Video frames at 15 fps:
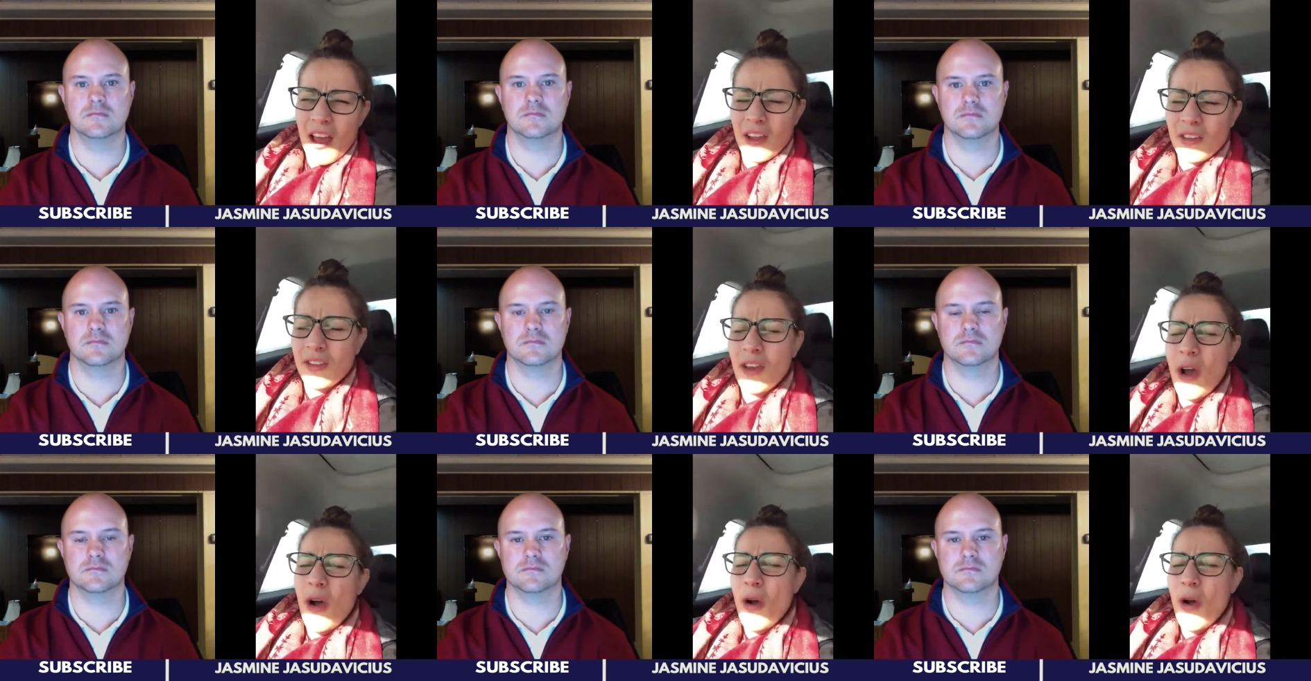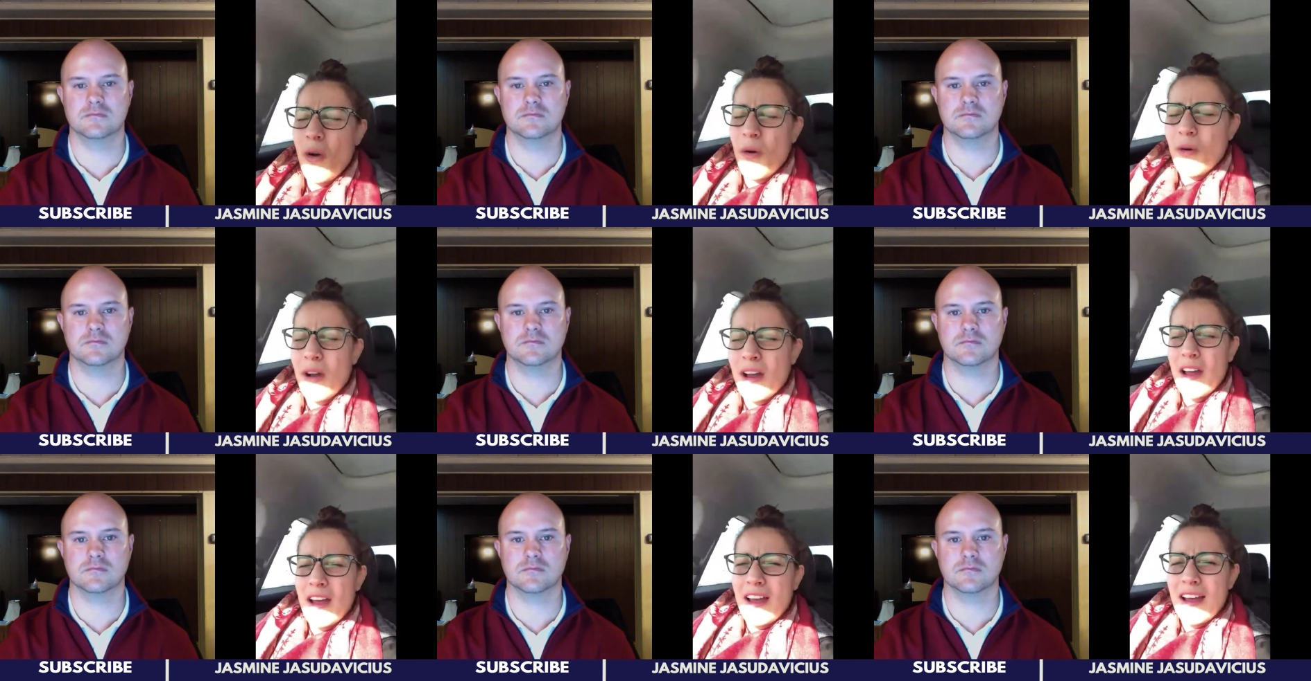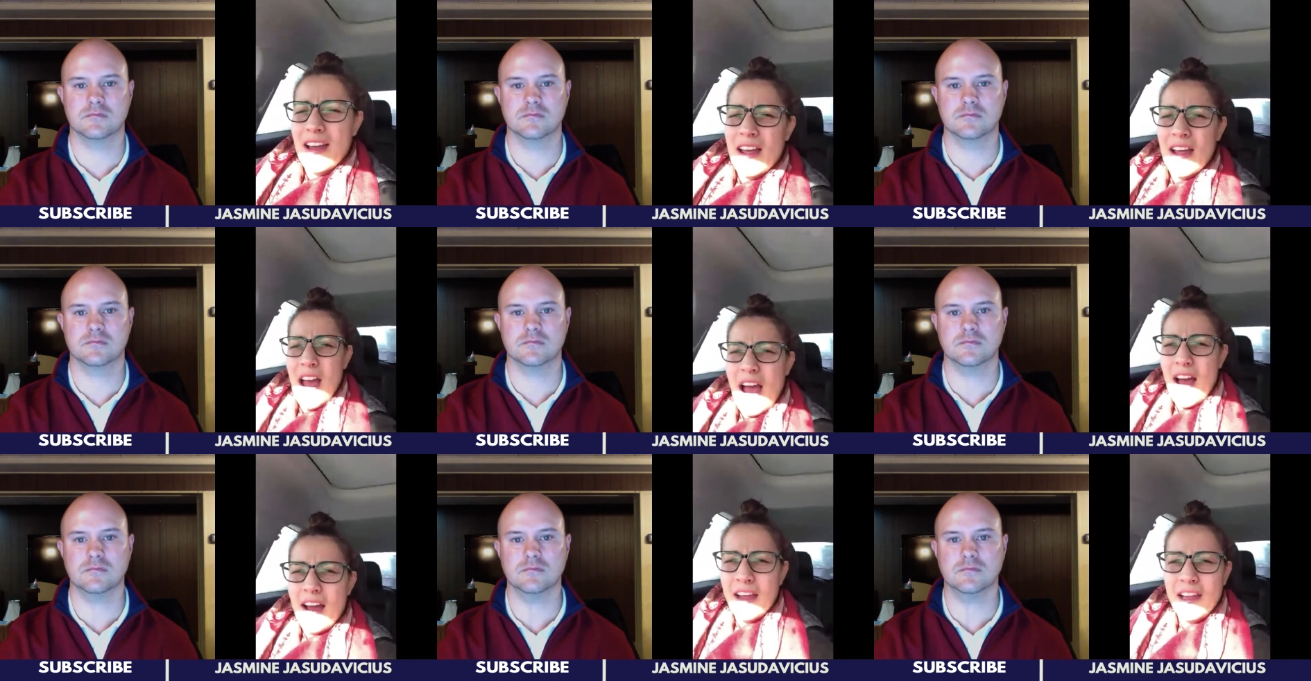Speaker 1: So
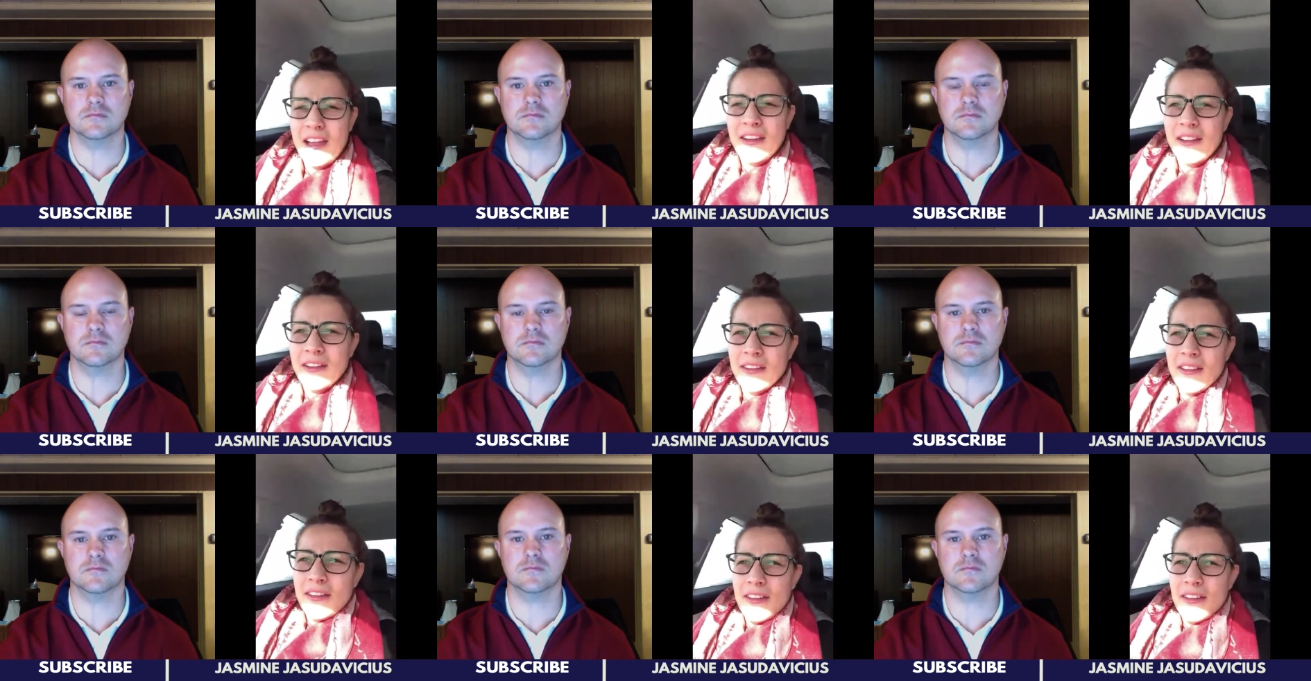I,